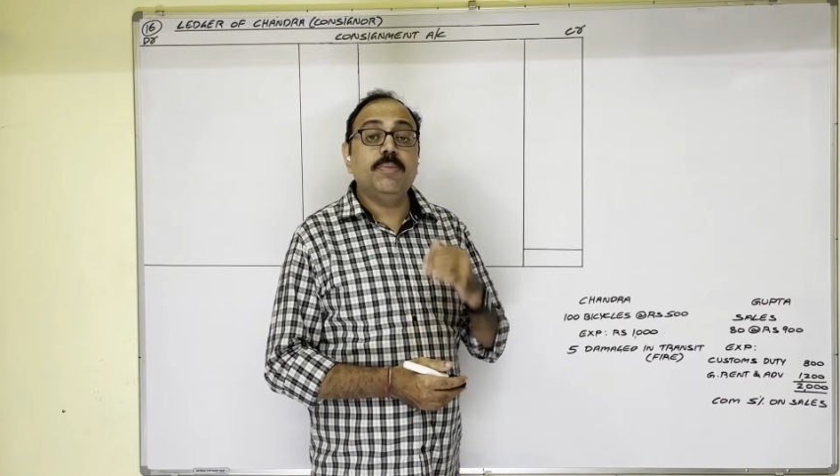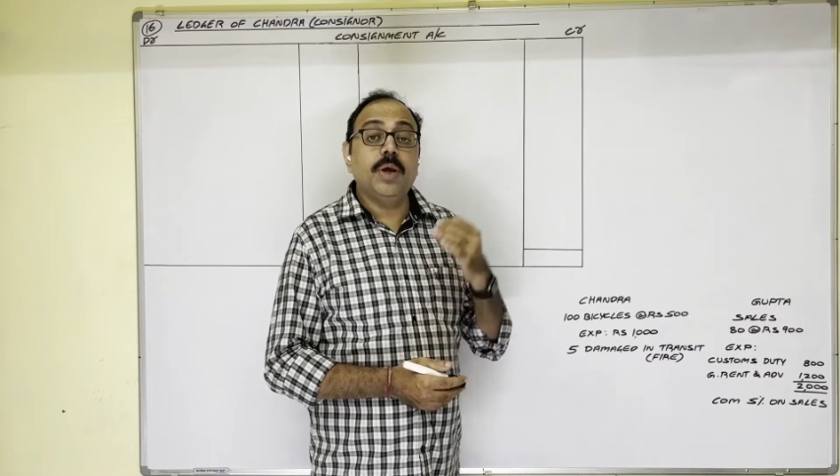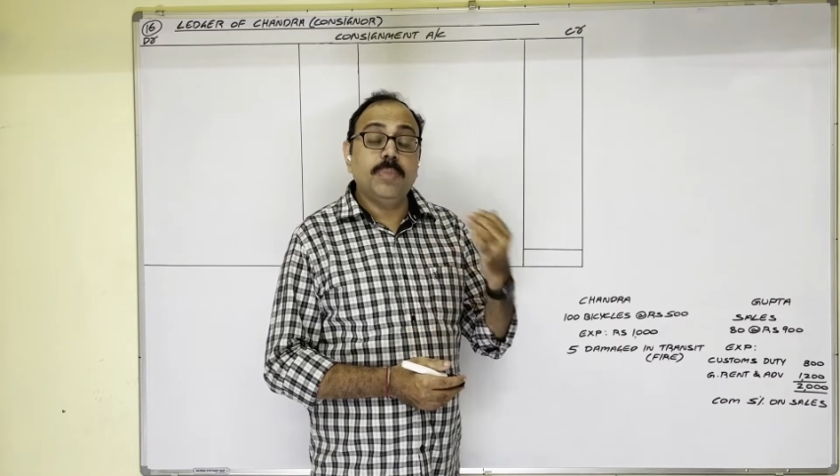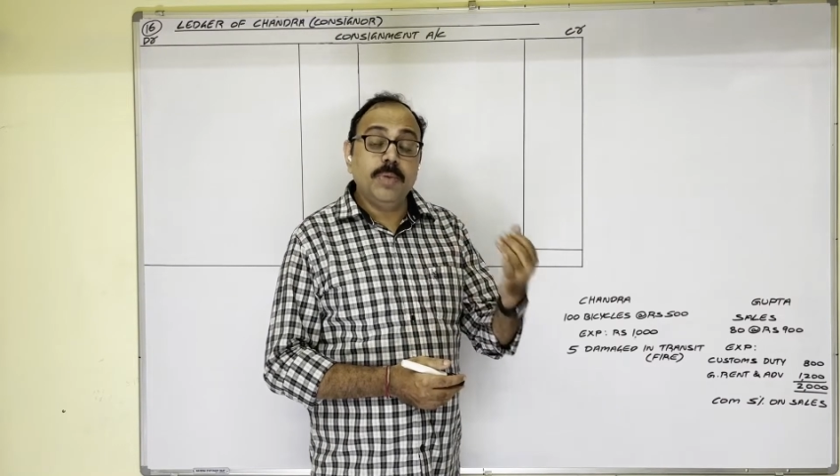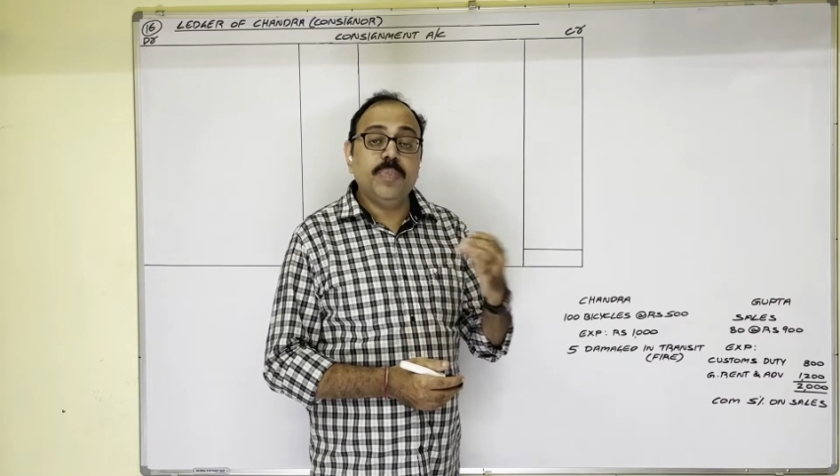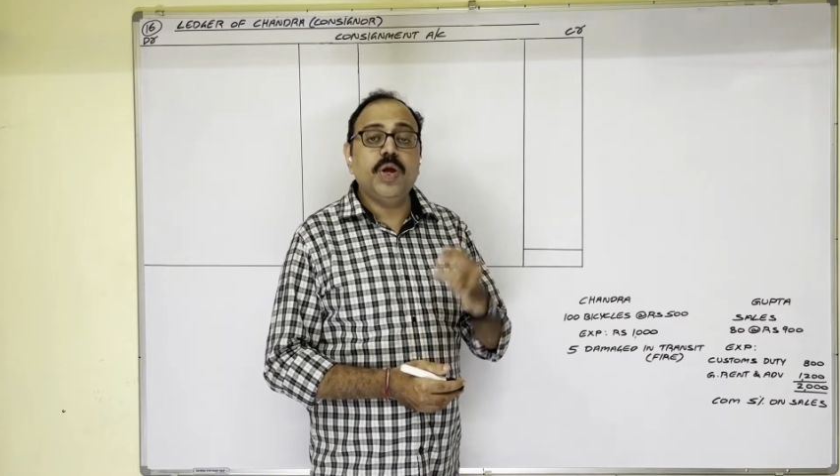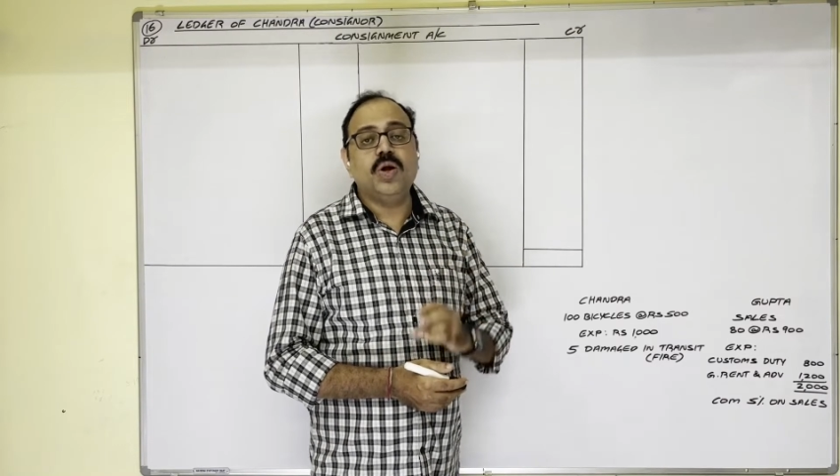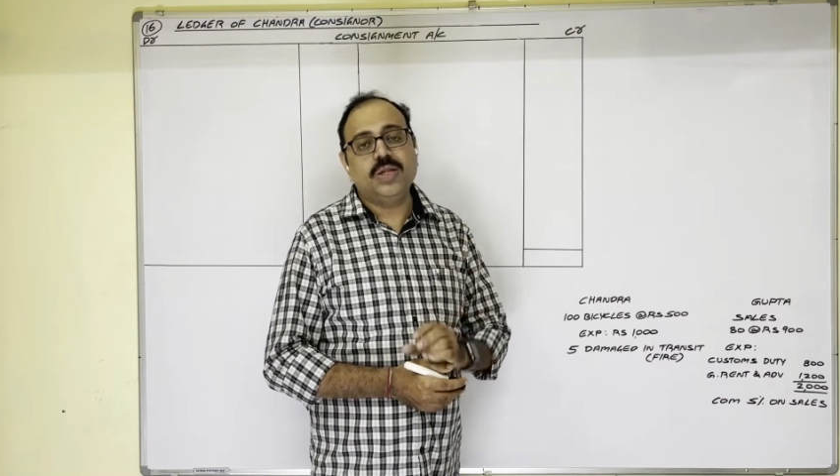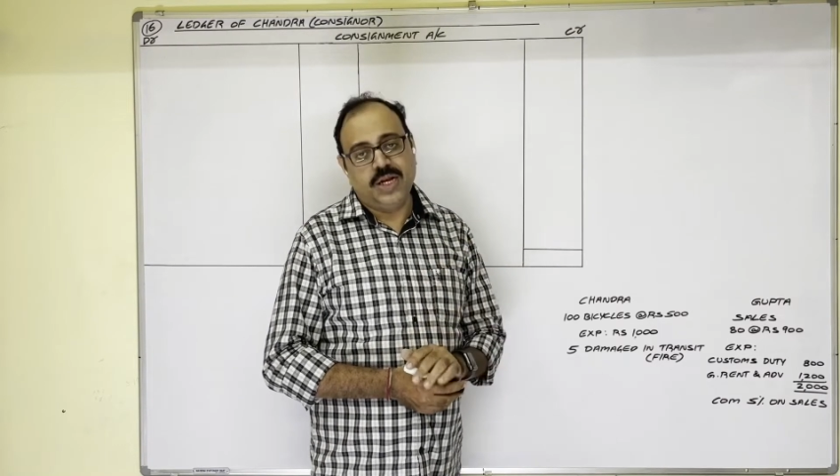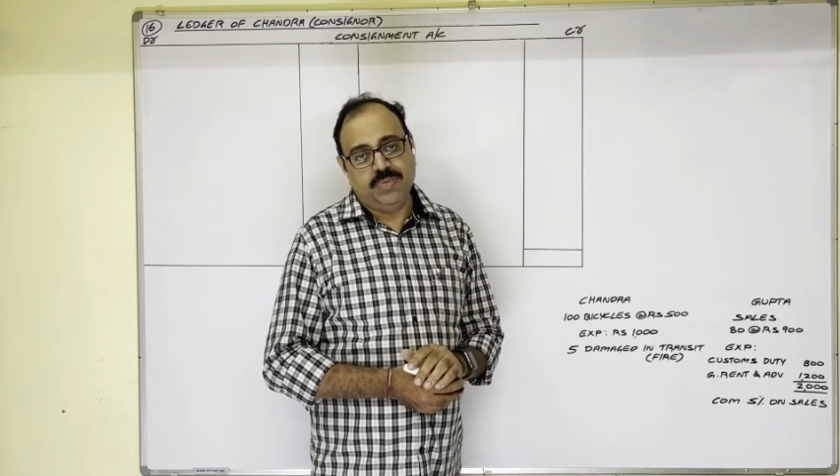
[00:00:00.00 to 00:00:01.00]
may be
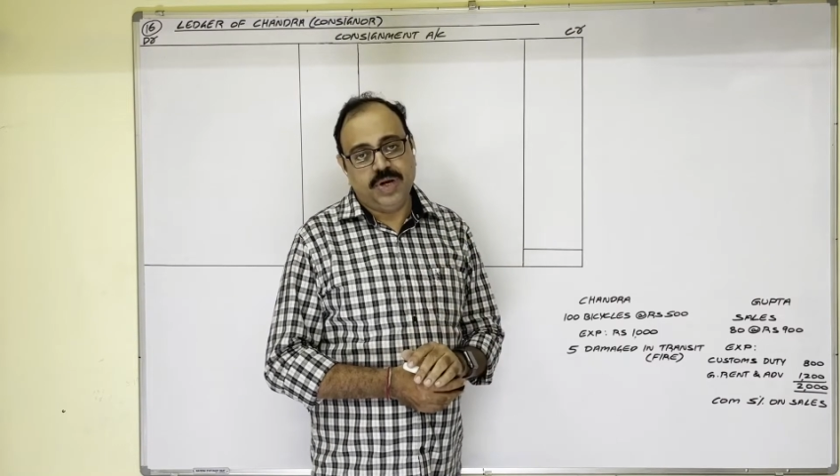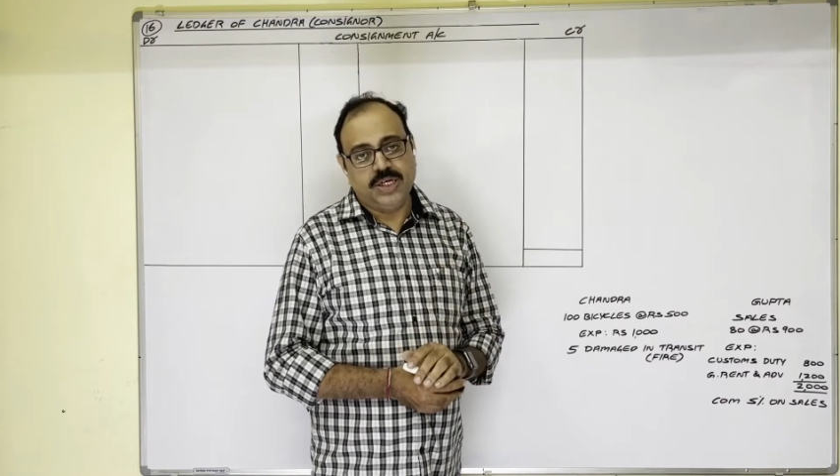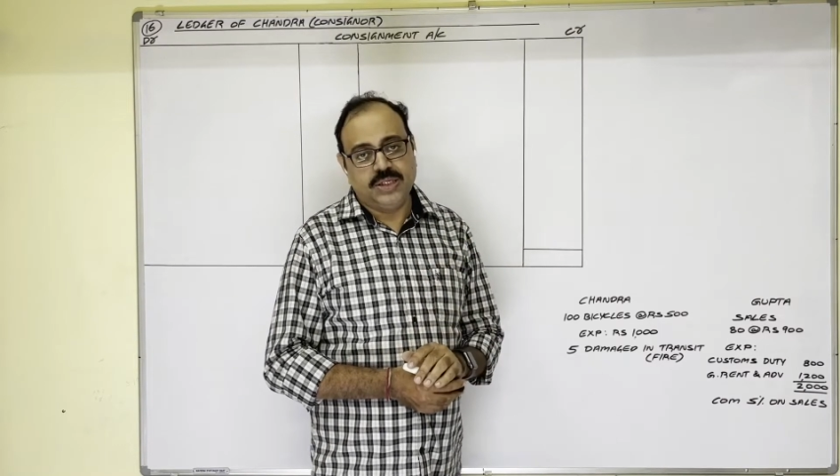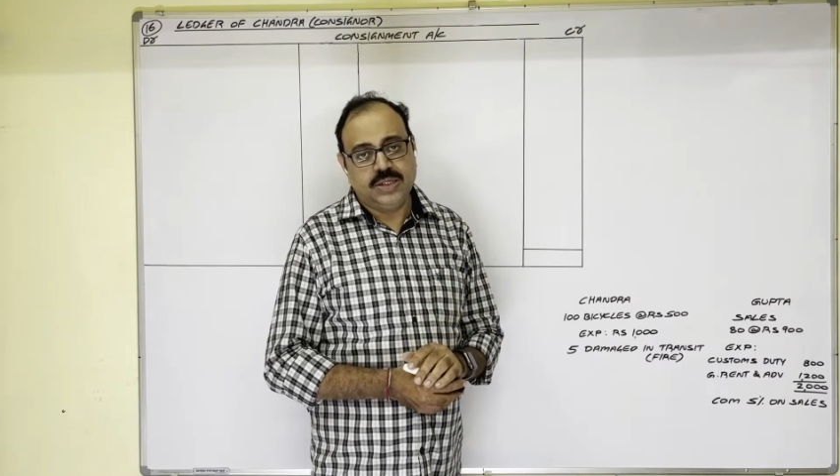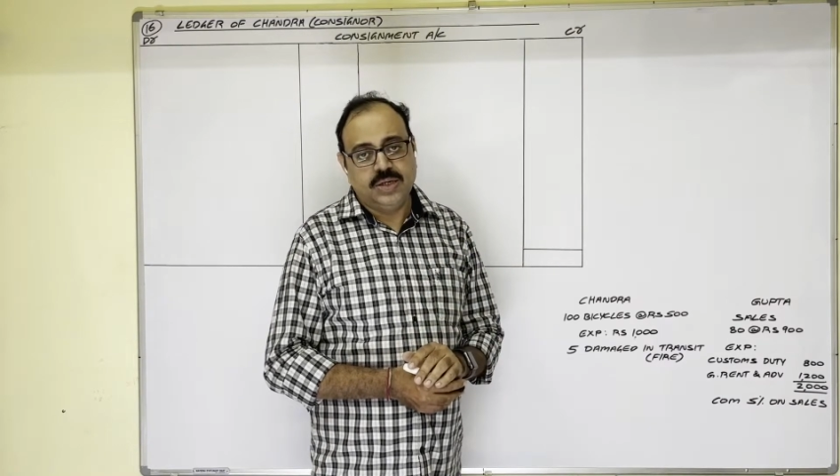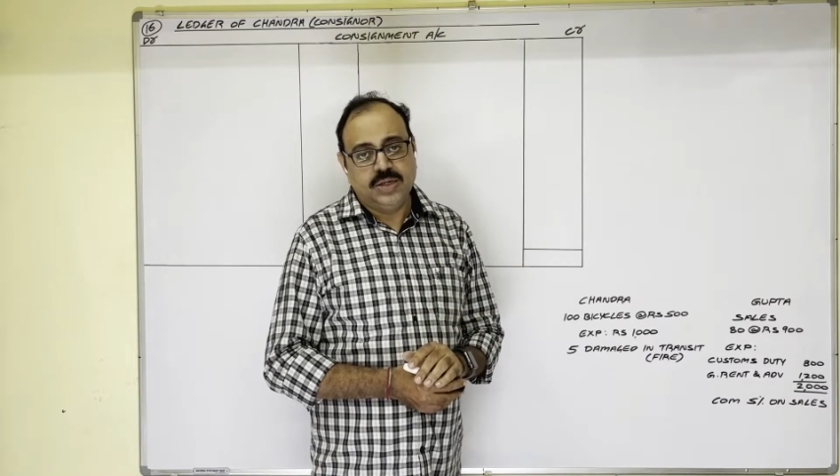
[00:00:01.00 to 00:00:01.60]
beyond the limits.